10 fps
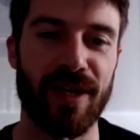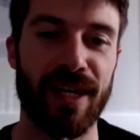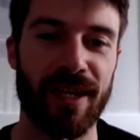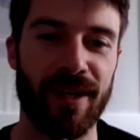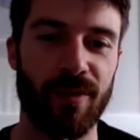
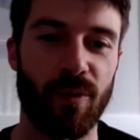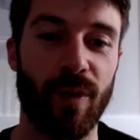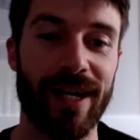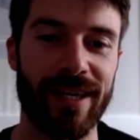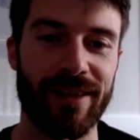in
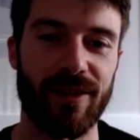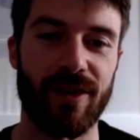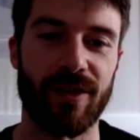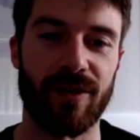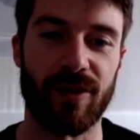winning
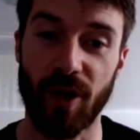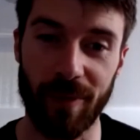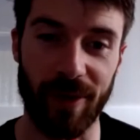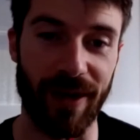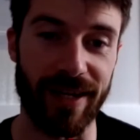the
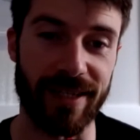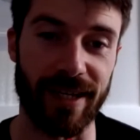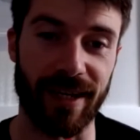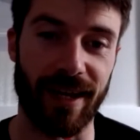copywriting.